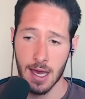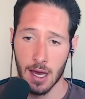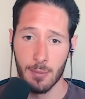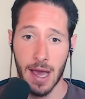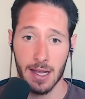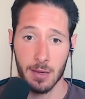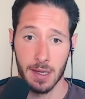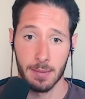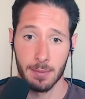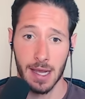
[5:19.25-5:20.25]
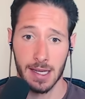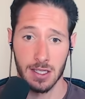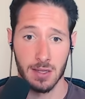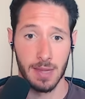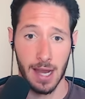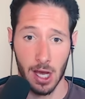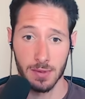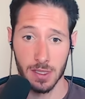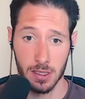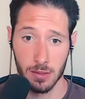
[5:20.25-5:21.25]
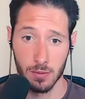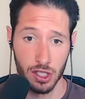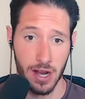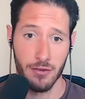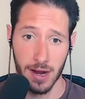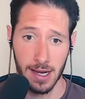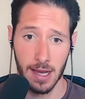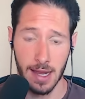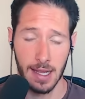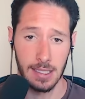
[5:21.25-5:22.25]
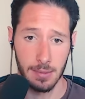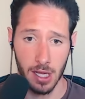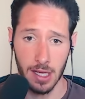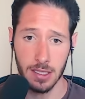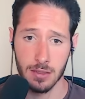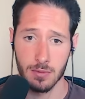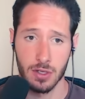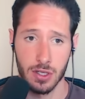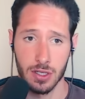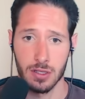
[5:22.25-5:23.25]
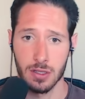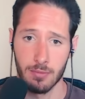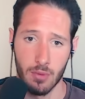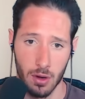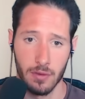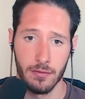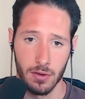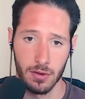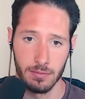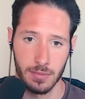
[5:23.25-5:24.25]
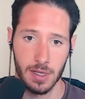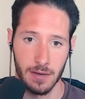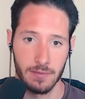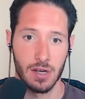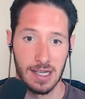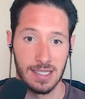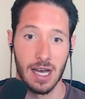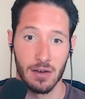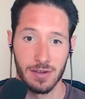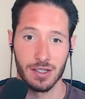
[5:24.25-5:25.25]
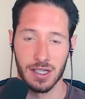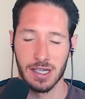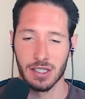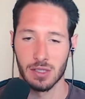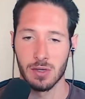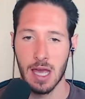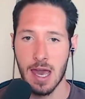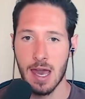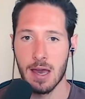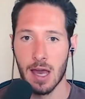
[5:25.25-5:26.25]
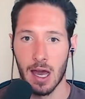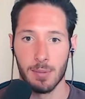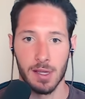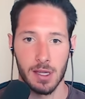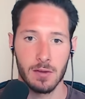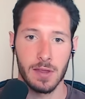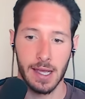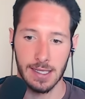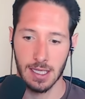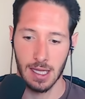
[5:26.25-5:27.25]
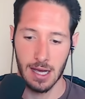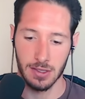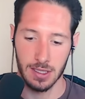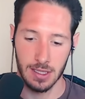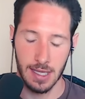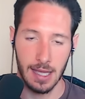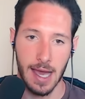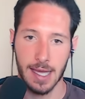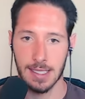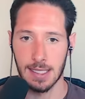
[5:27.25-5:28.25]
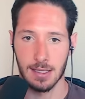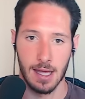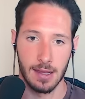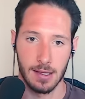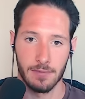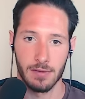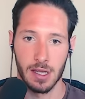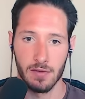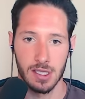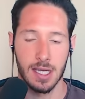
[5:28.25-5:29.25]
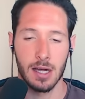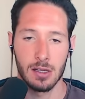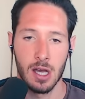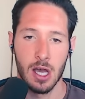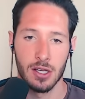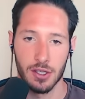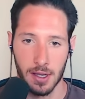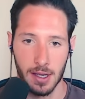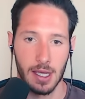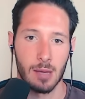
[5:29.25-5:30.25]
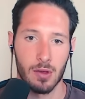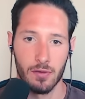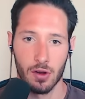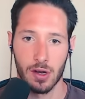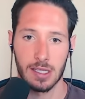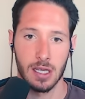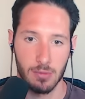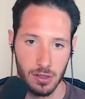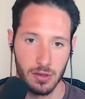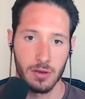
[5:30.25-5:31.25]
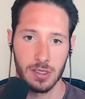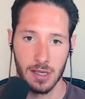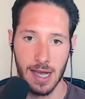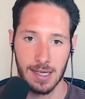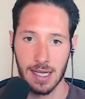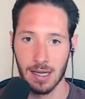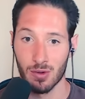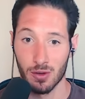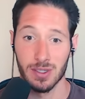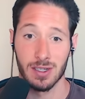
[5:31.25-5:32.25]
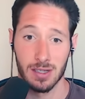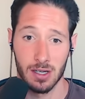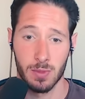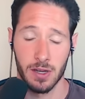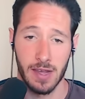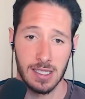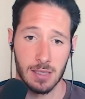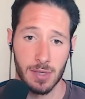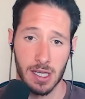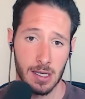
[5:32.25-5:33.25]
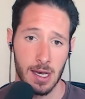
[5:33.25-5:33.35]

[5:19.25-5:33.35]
a backup mechanism that helps to regenerate NAD plus, which is important for kind of trying to salvage the issue. But the other thing is it allows that lactate to then leave the cell, so you can keep converting some glucose to lactate and produce a little bit of ATP.